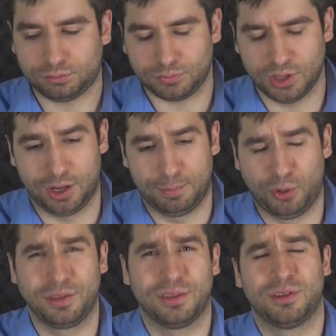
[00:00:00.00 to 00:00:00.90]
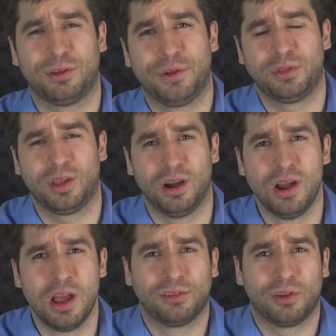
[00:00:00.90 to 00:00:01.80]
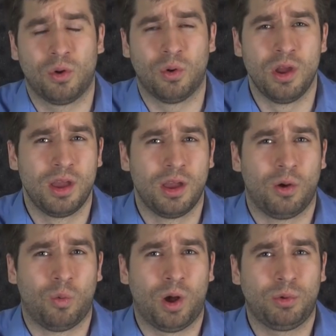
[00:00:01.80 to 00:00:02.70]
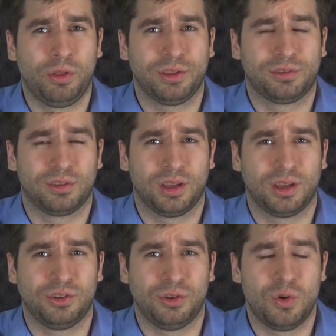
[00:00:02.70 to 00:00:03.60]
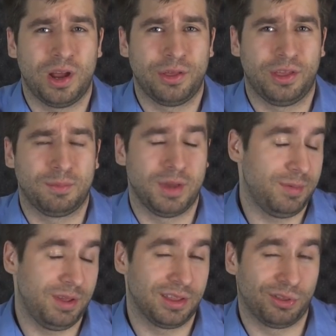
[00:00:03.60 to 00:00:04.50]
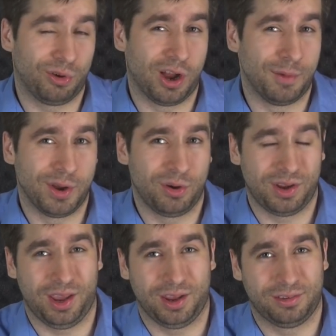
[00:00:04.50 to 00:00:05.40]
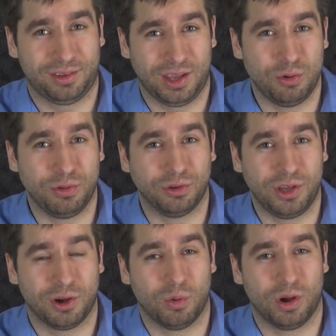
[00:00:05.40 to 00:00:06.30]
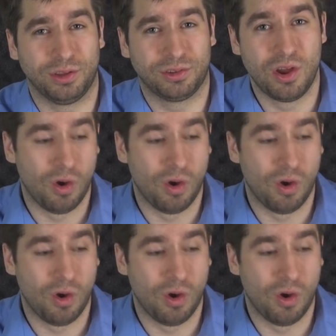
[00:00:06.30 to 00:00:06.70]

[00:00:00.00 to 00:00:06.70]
putting this stuff out there. So what will this do? I think maybe that they'll come out and say who the leaker was.